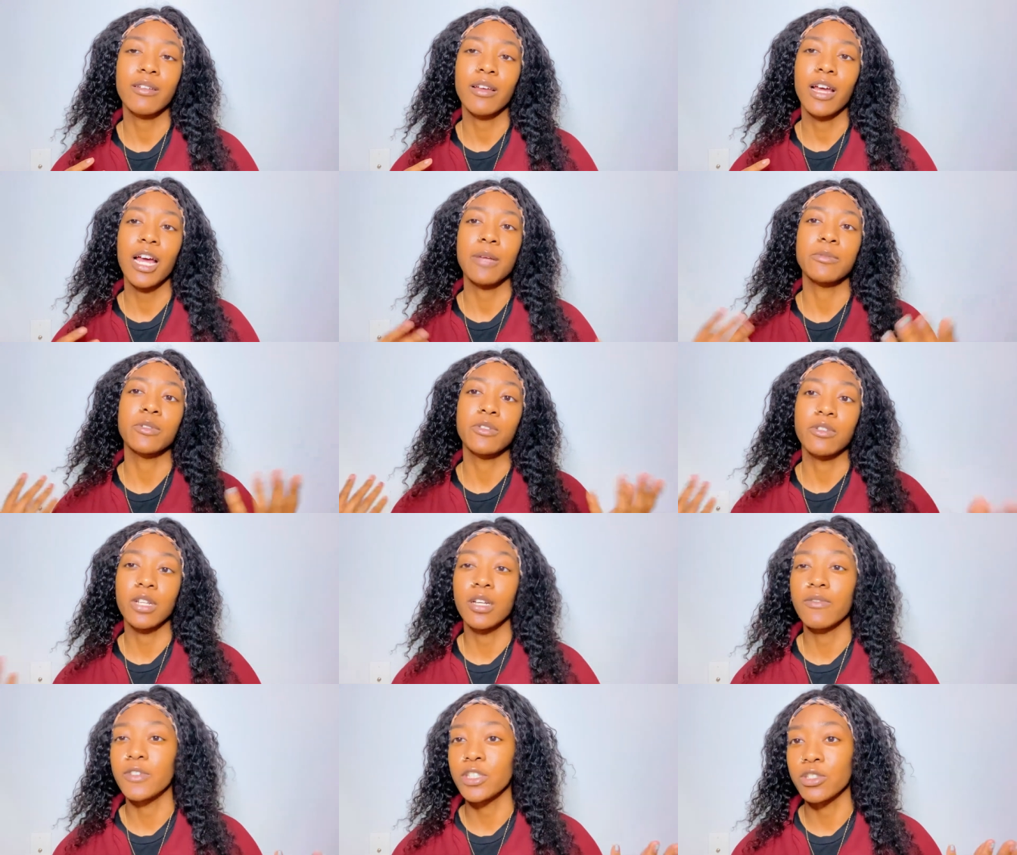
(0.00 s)
absolutely
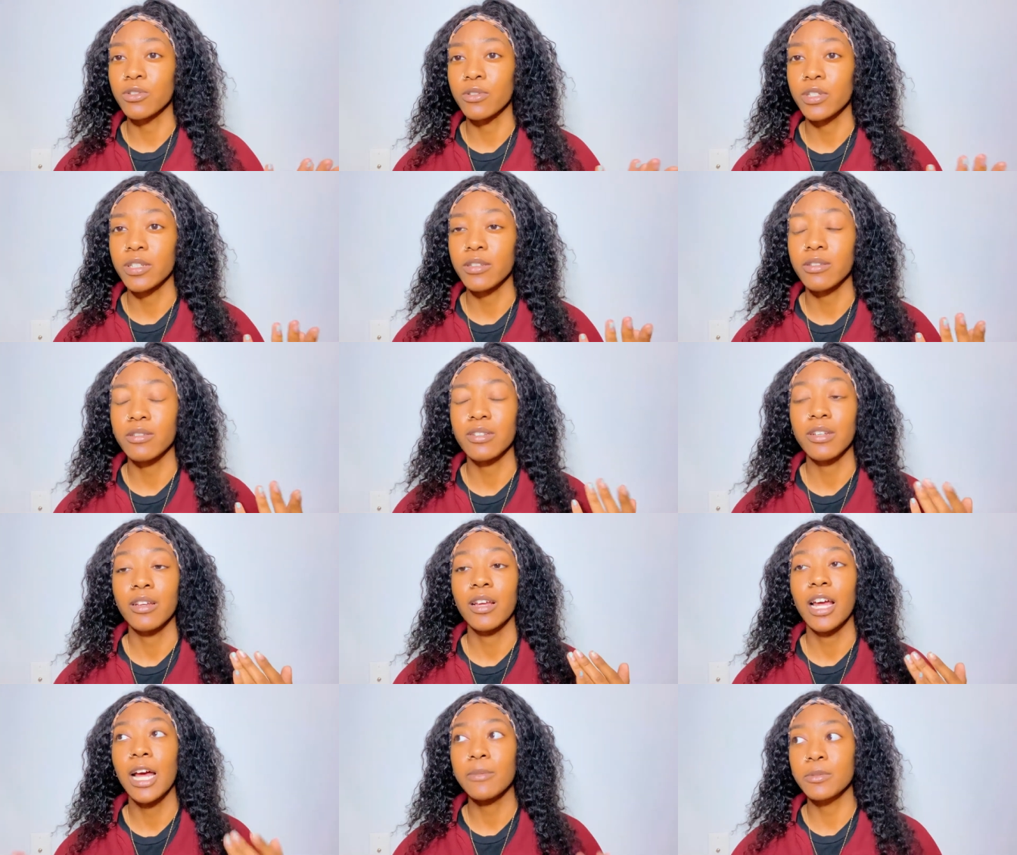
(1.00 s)
love enjoying
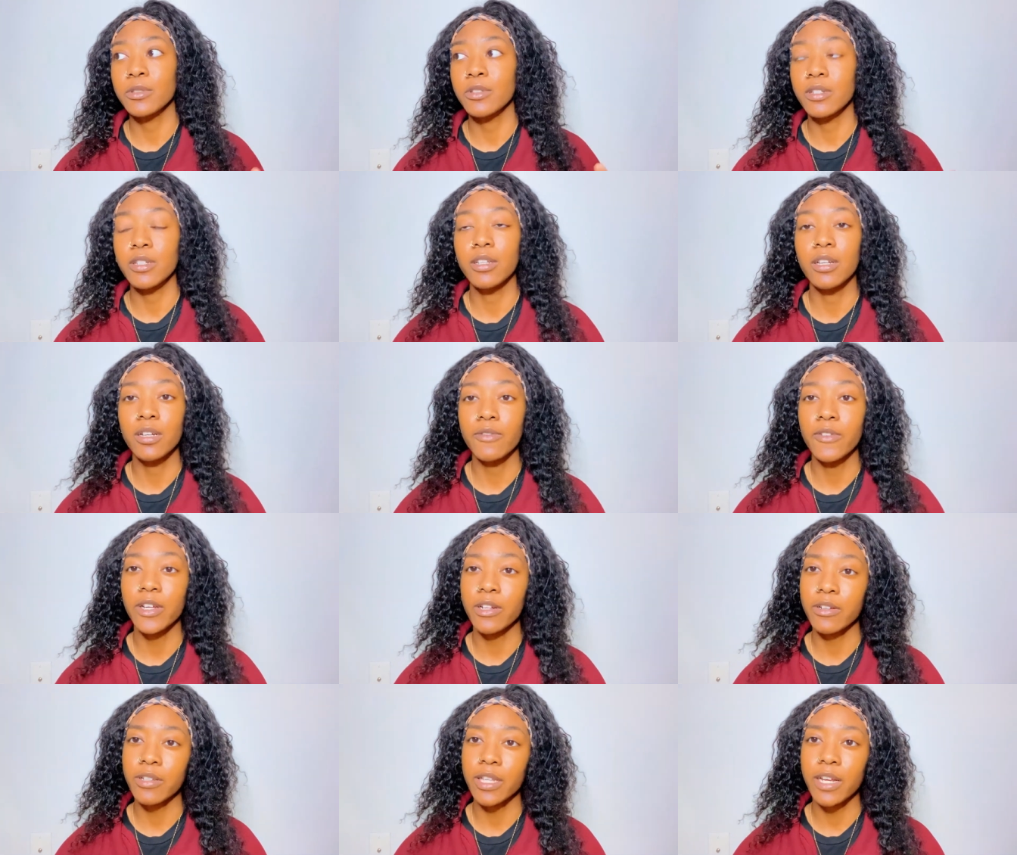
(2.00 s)
absolutely love
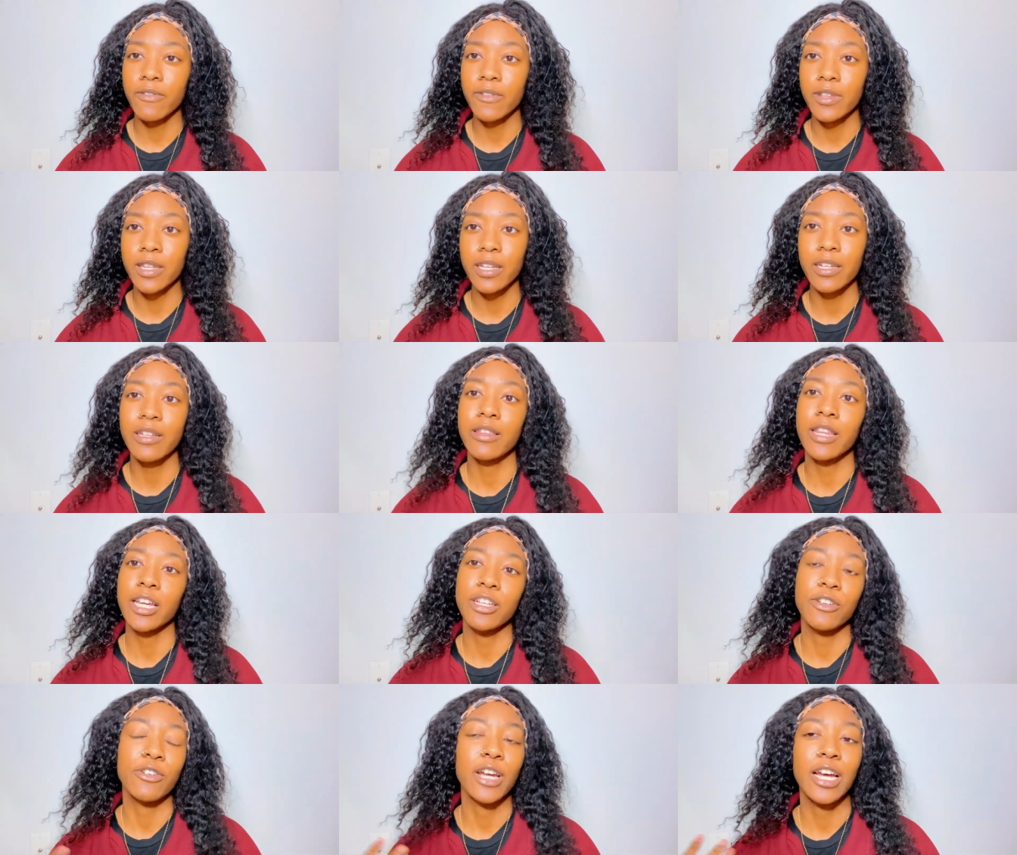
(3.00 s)
hearing everything
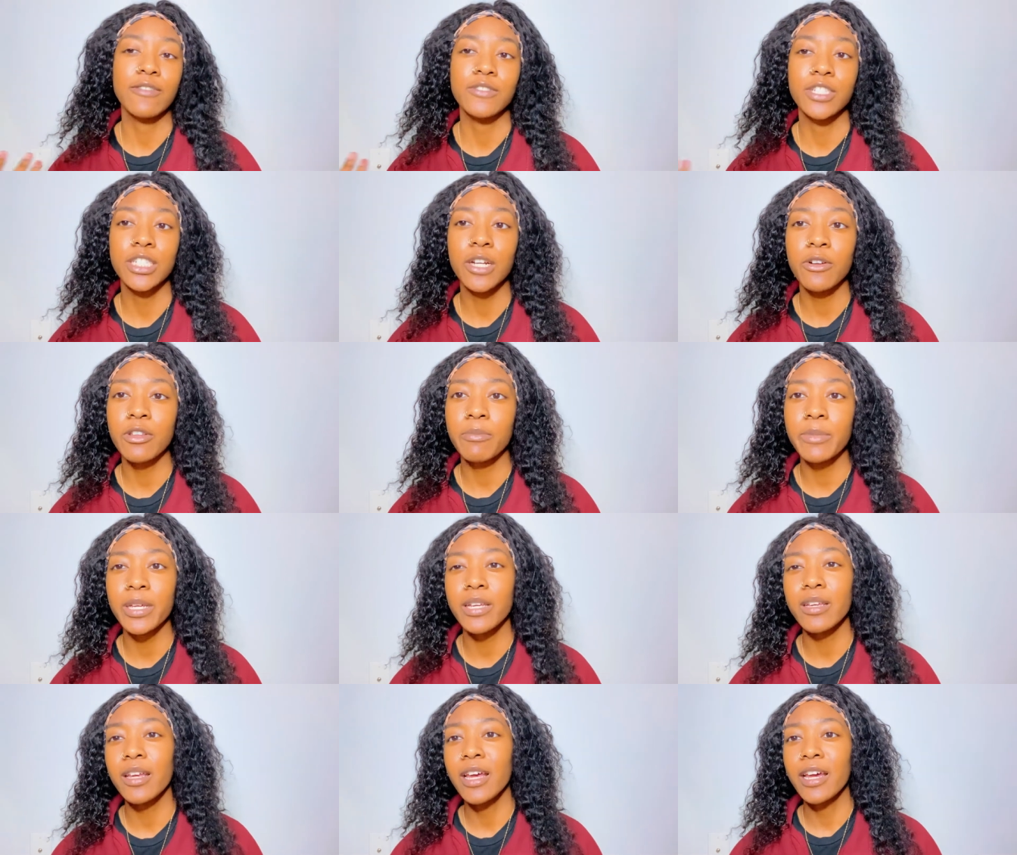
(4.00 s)
that you have to share with
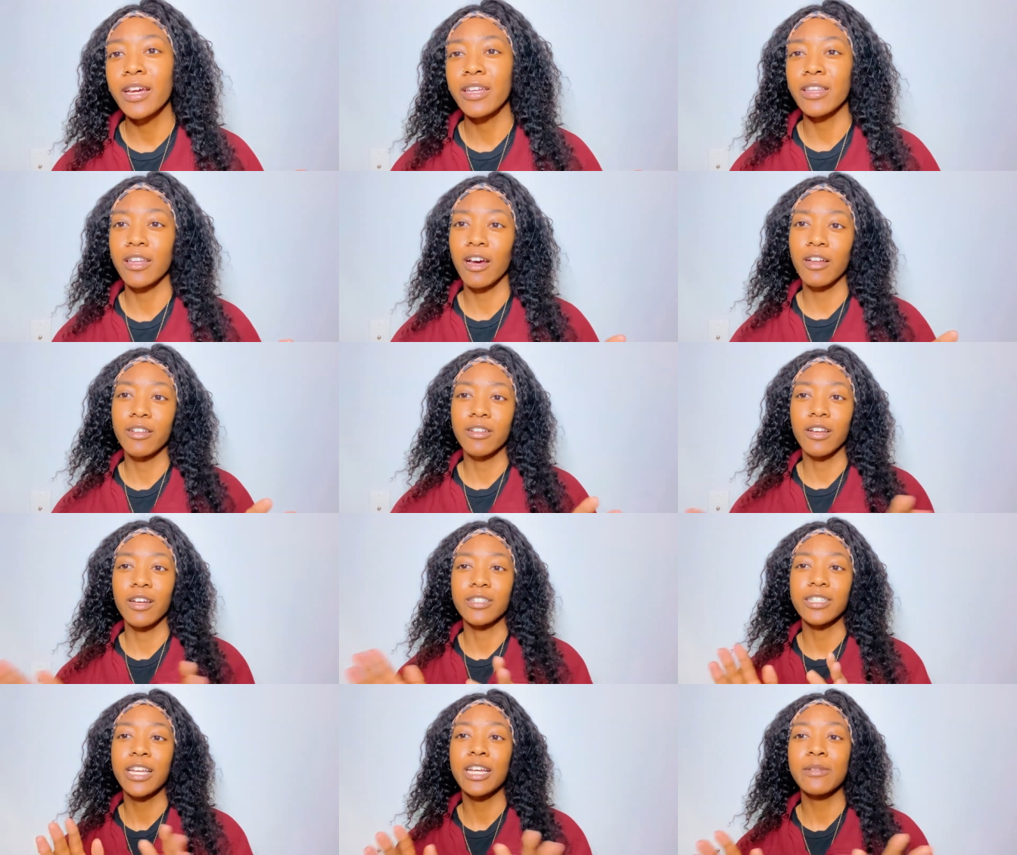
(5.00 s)
me and all the
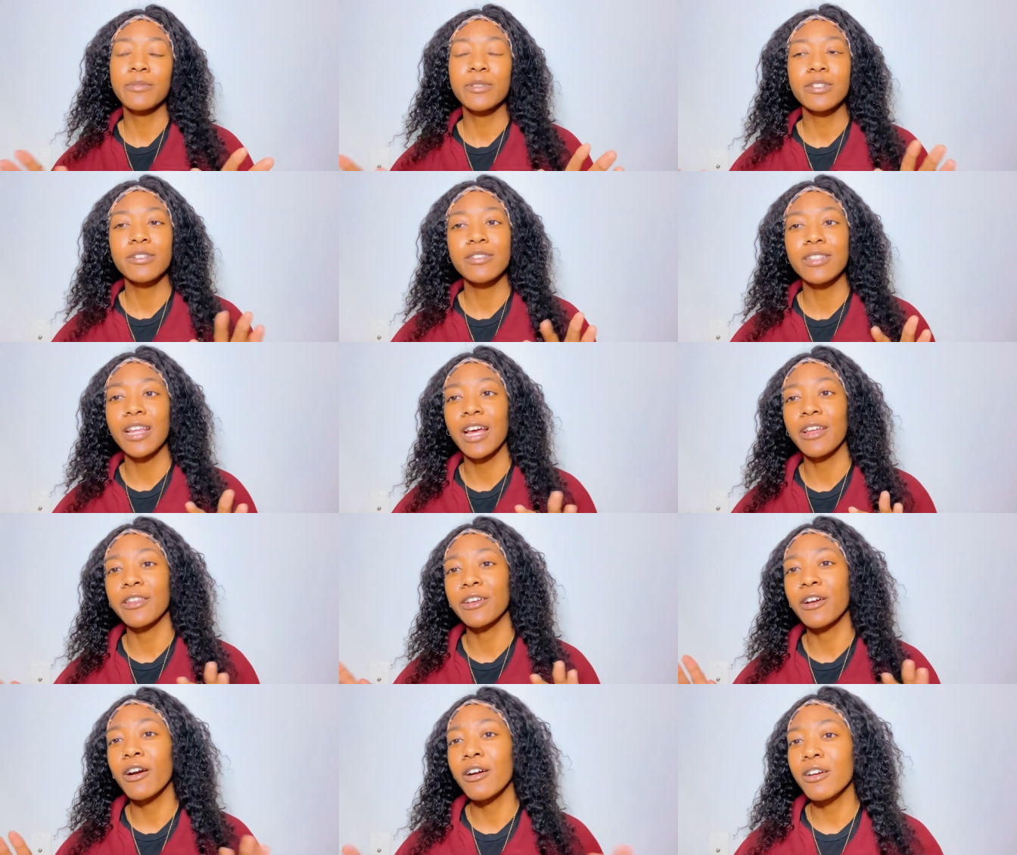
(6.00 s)
y'all's hamsters and how
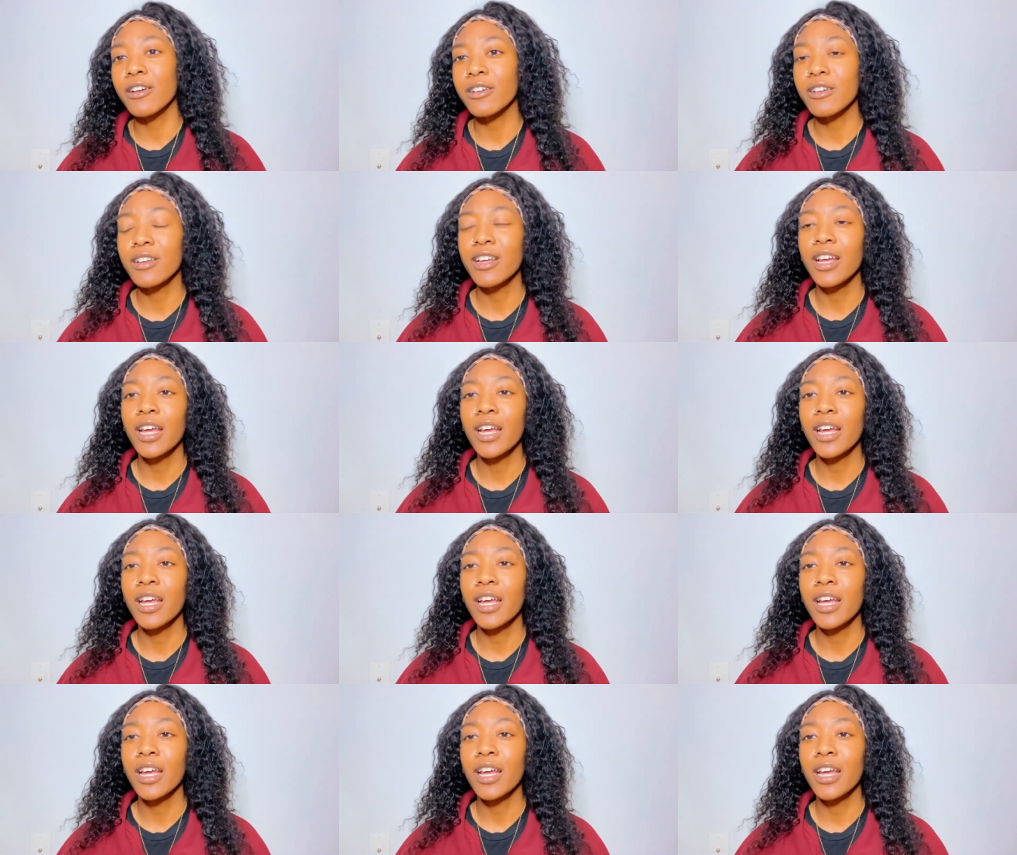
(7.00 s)
they are.